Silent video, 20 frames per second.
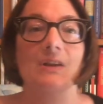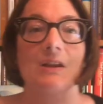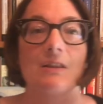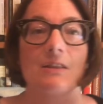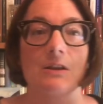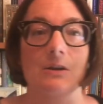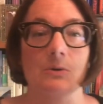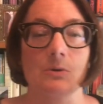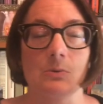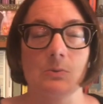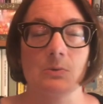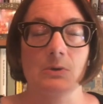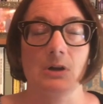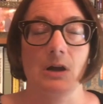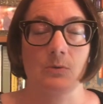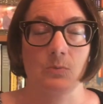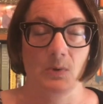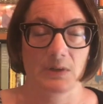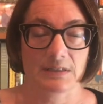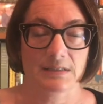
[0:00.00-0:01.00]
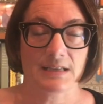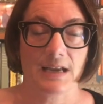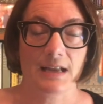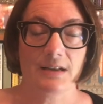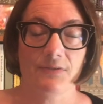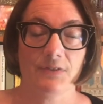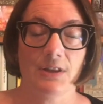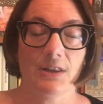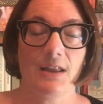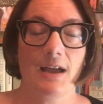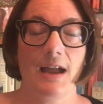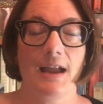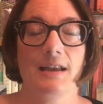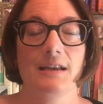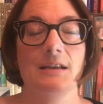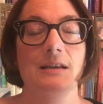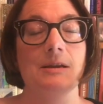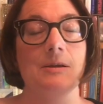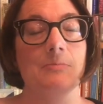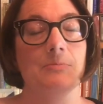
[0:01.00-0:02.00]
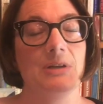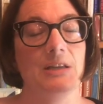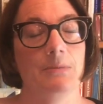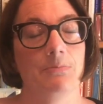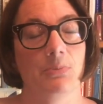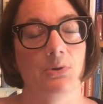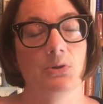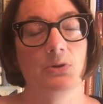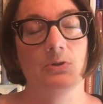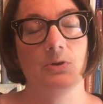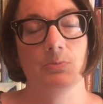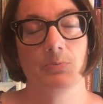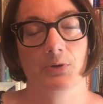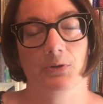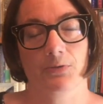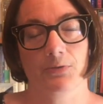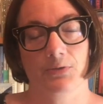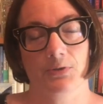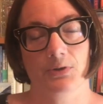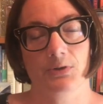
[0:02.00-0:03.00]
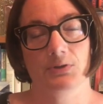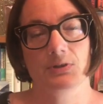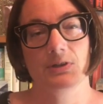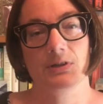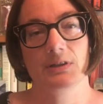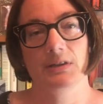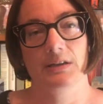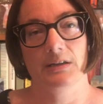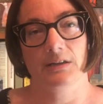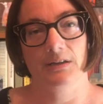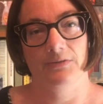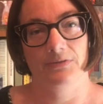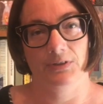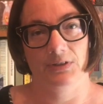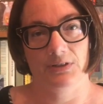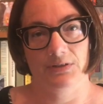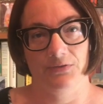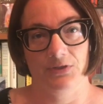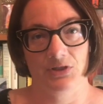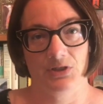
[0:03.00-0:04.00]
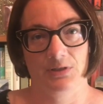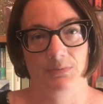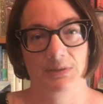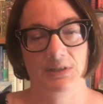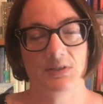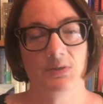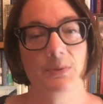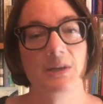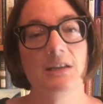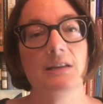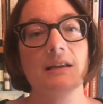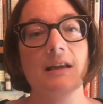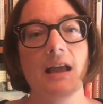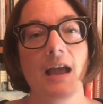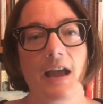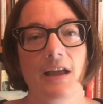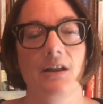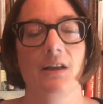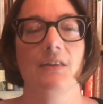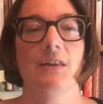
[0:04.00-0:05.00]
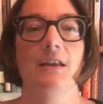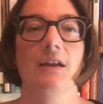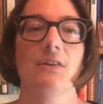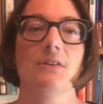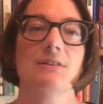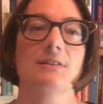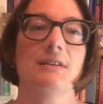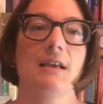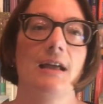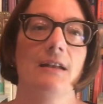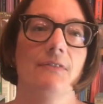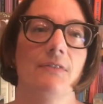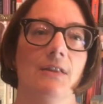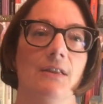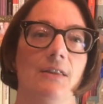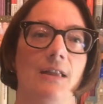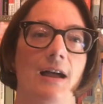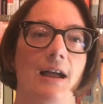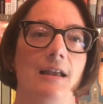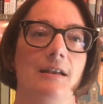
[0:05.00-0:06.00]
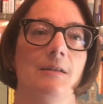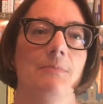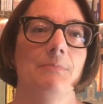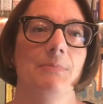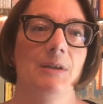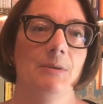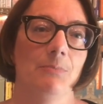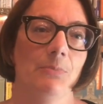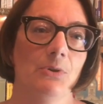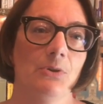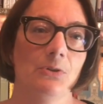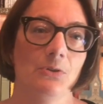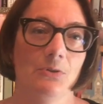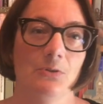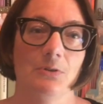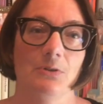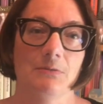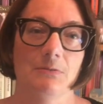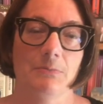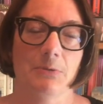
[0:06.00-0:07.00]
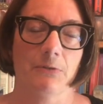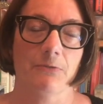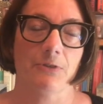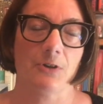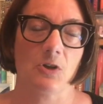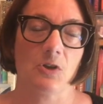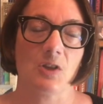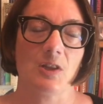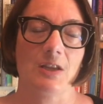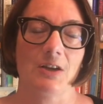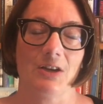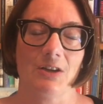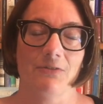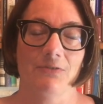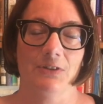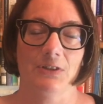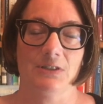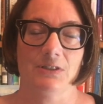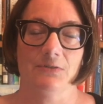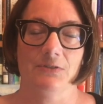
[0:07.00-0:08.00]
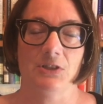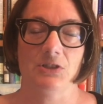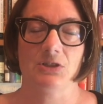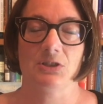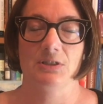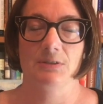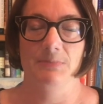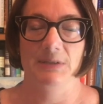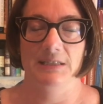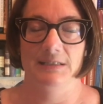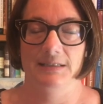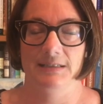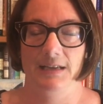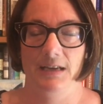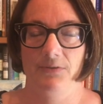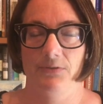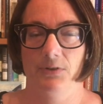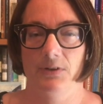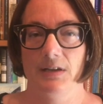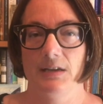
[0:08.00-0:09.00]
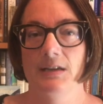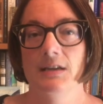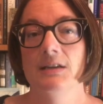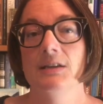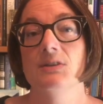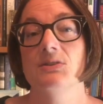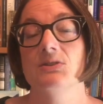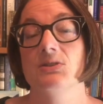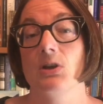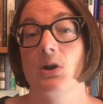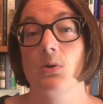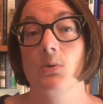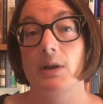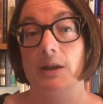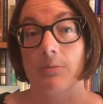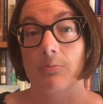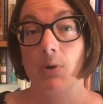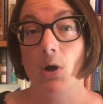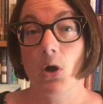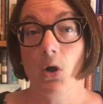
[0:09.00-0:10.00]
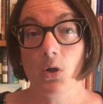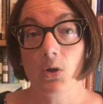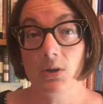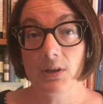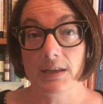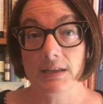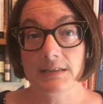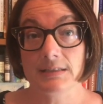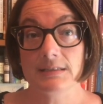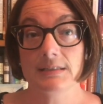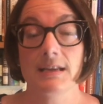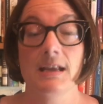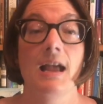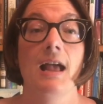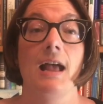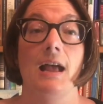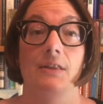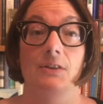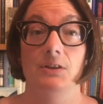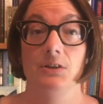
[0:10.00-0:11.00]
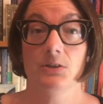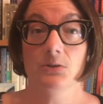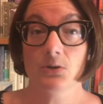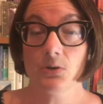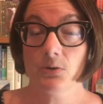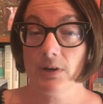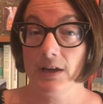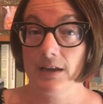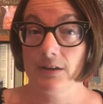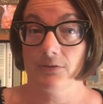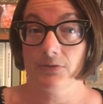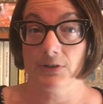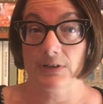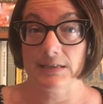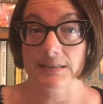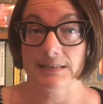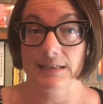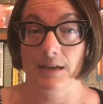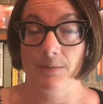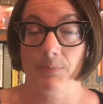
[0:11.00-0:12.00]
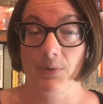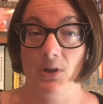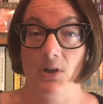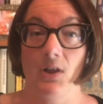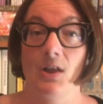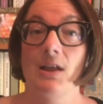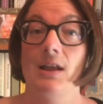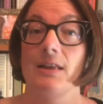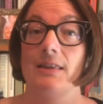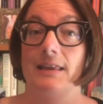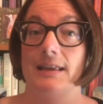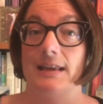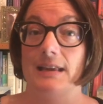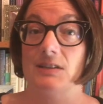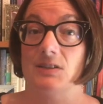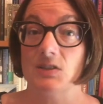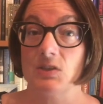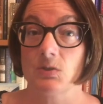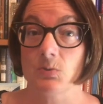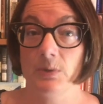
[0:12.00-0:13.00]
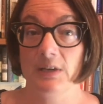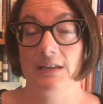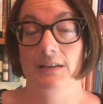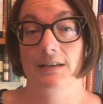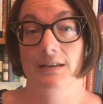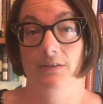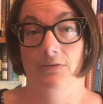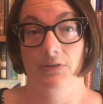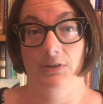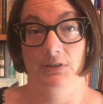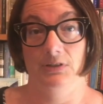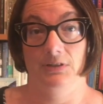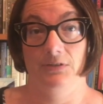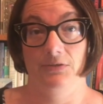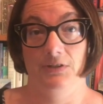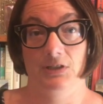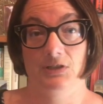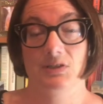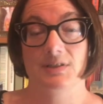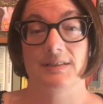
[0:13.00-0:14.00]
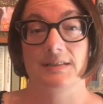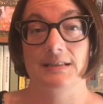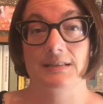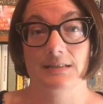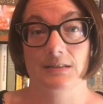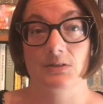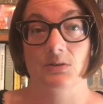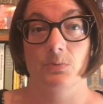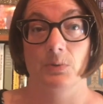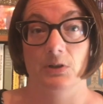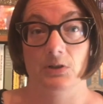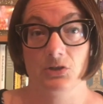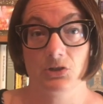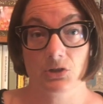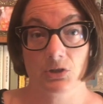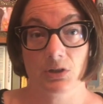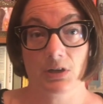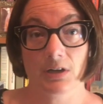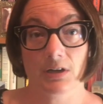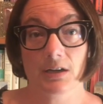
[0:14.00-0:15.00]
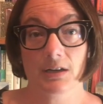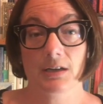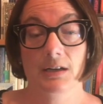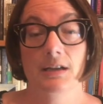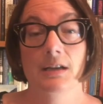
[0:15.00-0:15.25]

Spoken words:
There were on one side of the line people who preferred their gefilte fish to be sweet, and on the other side of the line people who preferred their gefilte fish to be savory. So in Poland and the Ukraine, for example, they ate sweet gefilte fish seasoned with sugar.